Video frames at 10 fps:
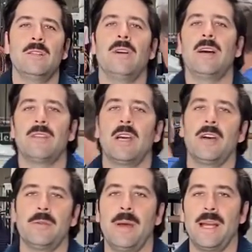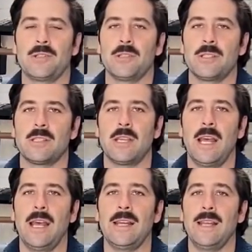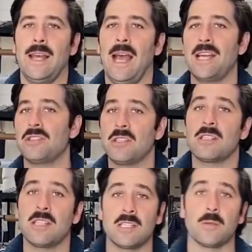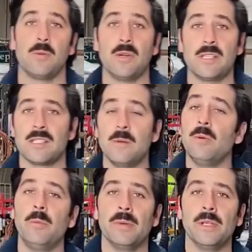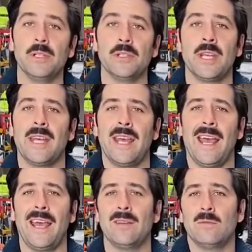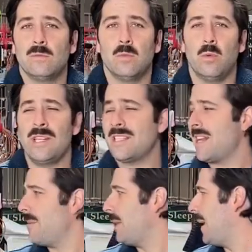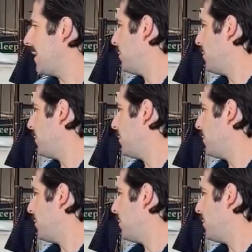Avocado mattress, and as you can see, it's a pretty simple build. And we stand behind it.